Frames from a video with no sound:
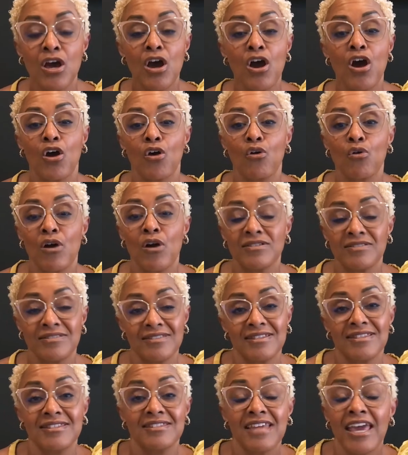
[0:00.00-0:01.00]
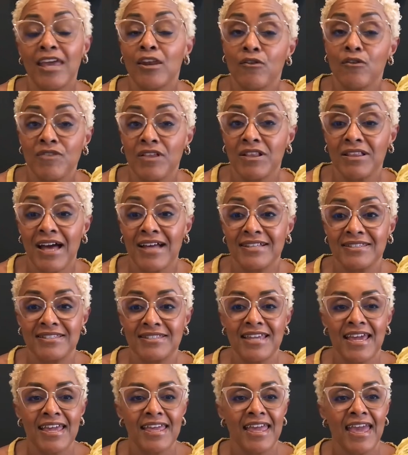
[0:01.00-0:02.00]
across the state over the last
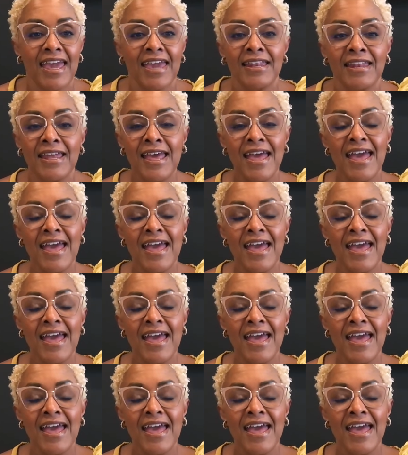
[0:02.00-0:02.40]
decade,